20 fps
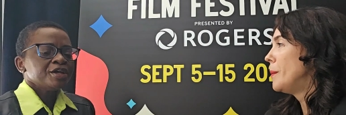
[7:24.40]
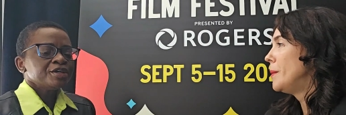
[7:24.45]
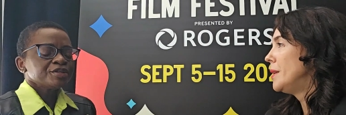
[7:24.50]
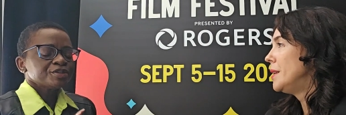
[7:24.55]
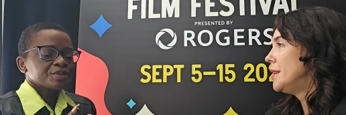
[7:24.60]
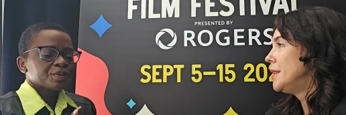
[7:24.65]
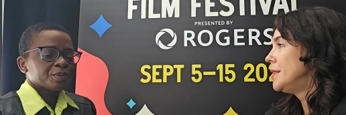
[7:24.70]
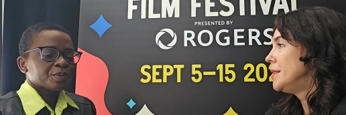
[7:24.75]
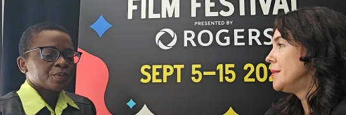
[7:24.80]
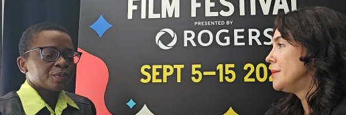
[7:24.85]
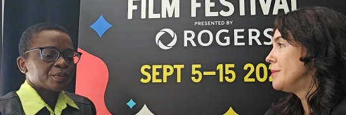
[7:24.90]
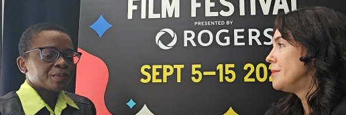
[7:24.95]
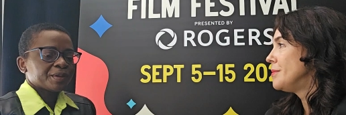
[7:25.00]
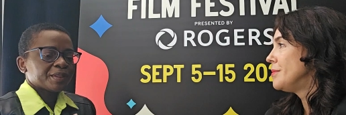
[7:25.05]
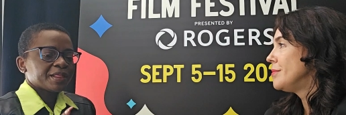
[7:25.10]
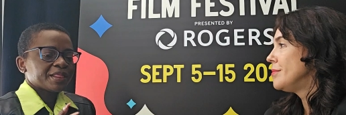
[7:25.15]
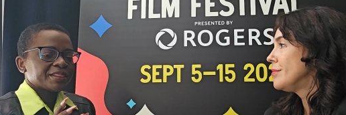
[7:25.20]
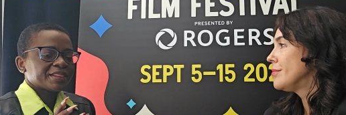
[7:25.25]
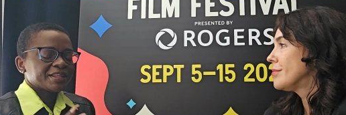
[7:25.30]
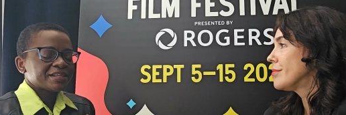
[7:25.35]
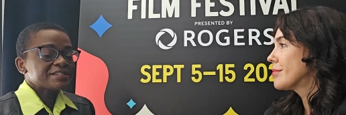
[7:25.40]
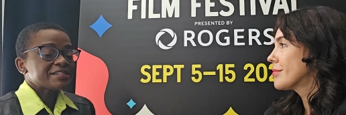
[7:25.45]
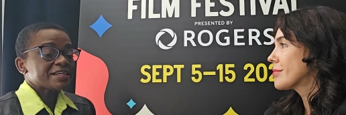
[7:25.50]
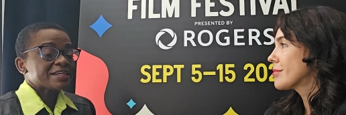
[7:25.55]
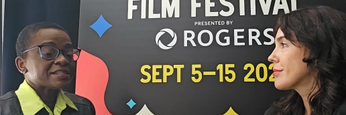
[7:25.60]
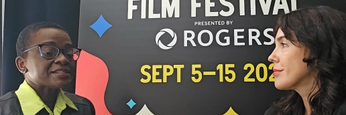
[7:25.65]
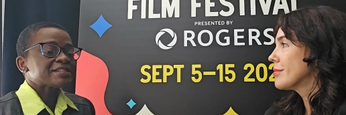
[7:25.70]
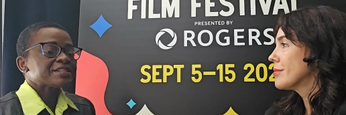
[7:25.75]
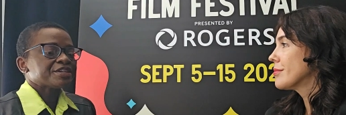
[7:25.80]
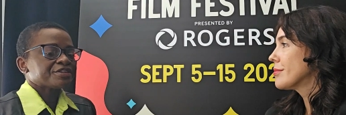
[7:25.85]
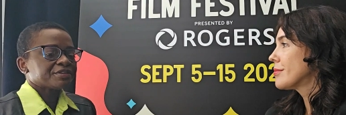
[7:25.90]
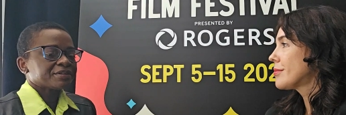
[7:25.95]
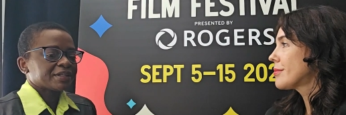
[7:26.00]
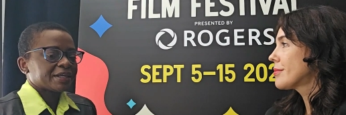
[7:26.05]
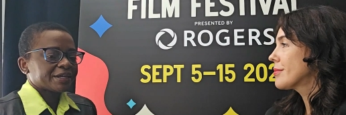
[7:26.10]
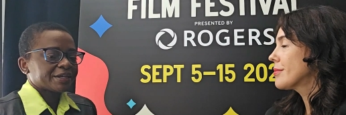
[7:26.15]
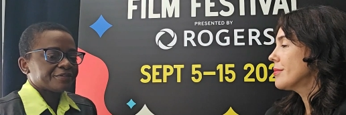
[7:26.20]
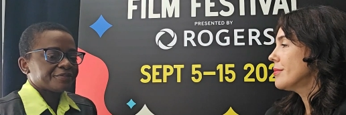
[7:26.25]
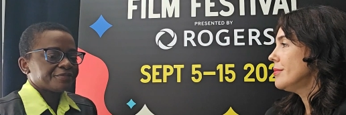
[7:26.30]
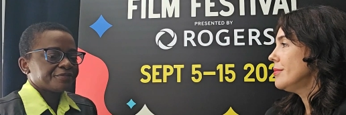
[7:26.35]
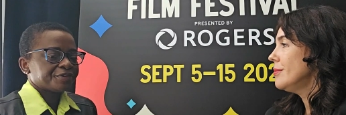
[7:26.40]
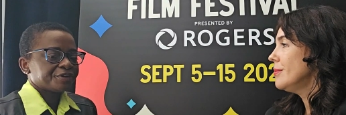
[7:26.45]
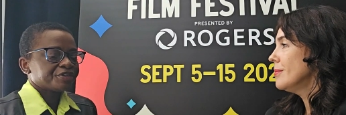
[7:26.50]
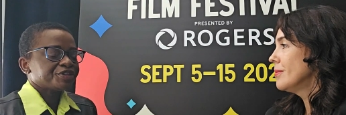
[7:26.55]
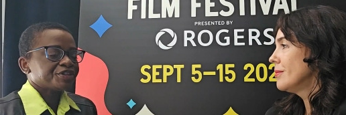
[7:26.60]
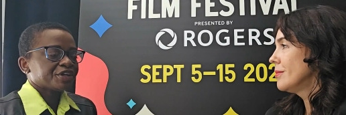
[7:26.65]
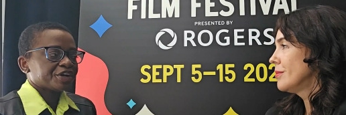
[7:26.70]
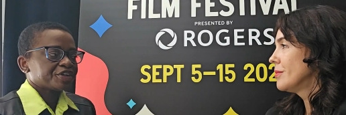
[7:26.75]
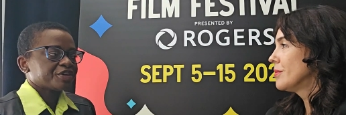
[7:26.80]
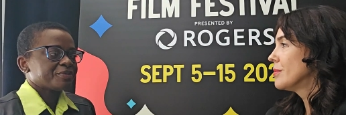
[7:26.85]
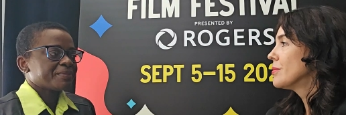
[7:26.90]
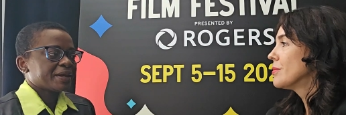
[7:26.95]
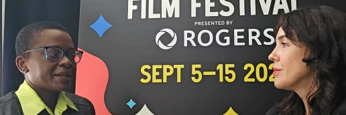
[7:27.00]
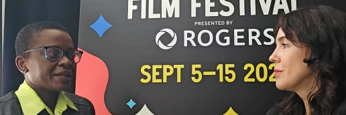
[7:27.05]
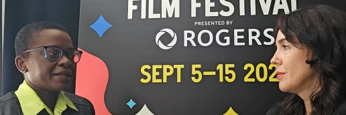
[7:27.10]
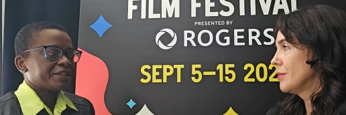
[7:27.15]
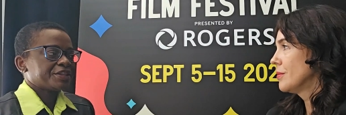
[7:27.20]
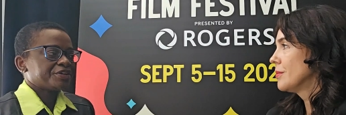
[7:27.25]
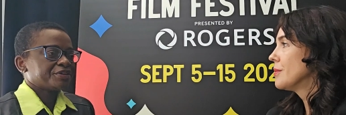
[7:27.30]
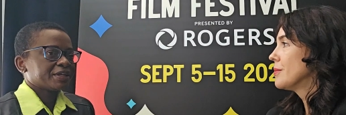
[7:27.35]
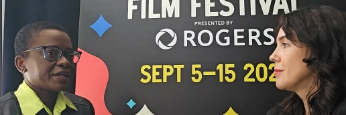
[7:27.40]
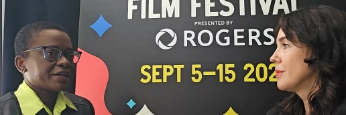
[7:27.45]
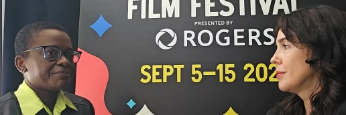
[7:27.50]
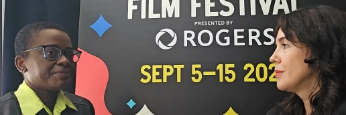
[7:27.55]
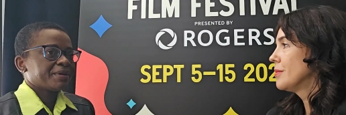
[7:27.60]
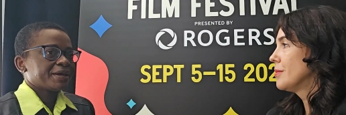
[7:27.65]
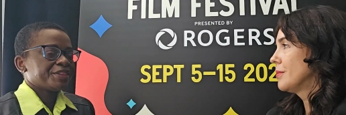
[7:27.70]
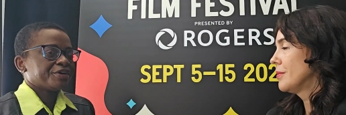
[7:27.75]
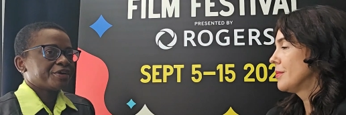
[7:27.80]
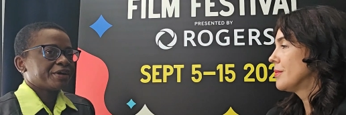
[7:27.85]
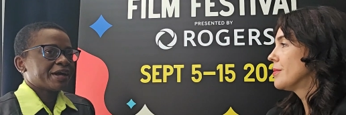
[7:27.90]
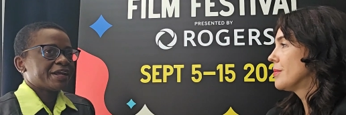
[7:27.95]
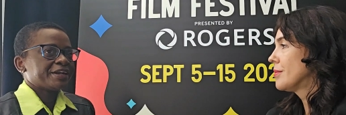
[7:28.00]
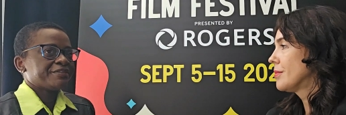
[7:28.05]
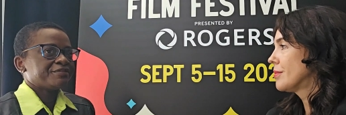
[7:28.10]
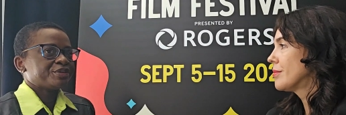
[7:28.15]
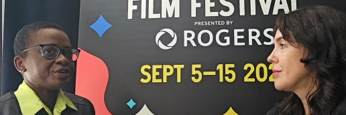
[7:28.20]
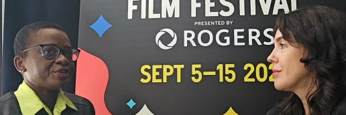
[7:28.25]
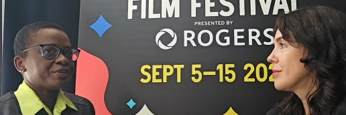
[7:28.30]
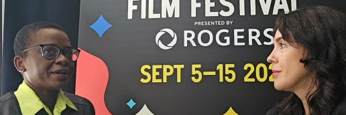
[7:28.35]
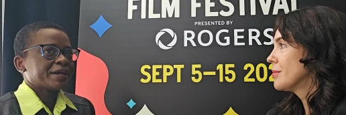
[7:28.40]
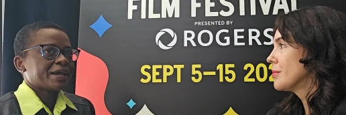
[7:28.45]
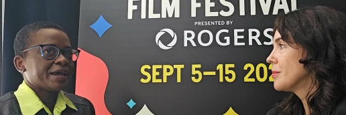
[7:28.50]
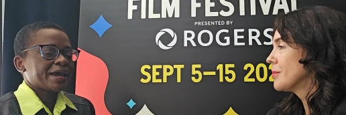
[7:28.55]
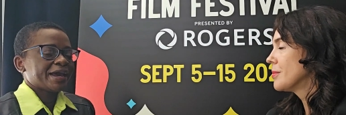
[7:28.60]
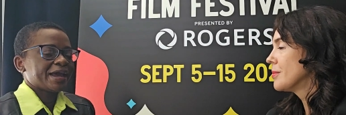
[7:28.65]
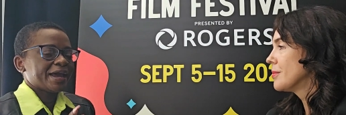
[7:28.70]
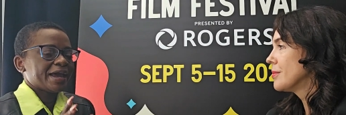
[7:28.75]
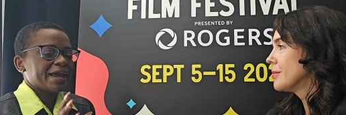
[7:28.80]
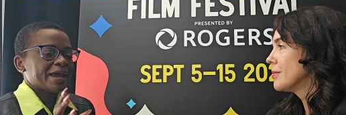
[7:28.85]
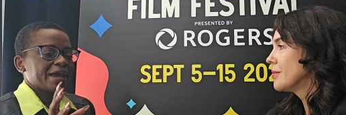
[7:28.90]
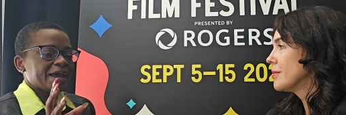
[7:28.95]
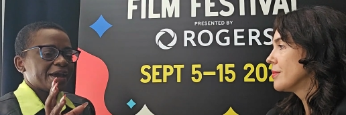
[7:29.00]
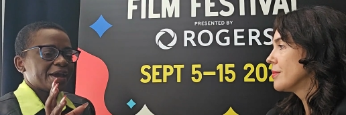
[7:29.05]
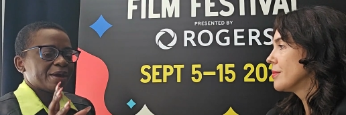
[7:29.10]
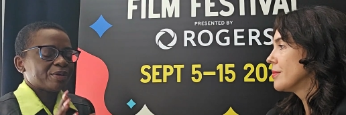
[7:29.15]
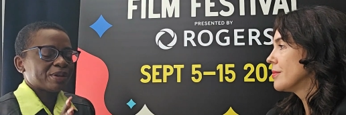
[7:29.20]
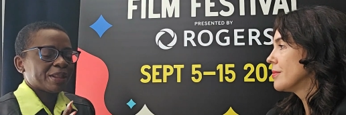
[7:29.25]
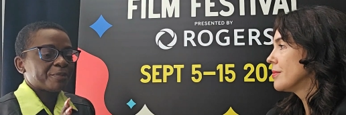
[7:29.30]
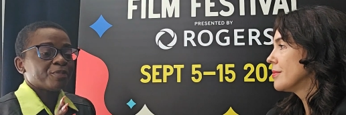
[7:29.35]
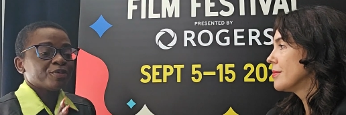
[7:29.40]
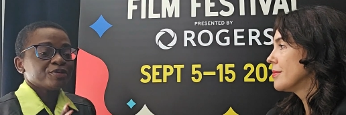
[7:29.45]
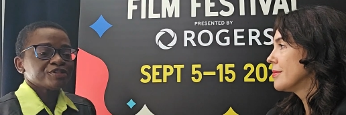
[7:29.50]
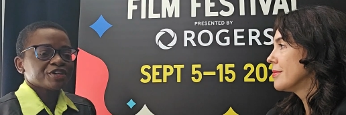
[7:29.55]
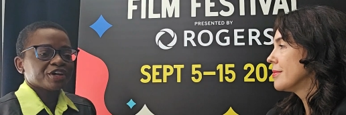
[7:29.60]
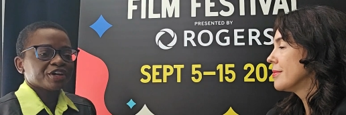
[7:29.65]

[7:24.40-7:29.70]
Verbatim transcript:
Speaker 1: So this is their life, they're documenting their life, but they're kind of doing it, like most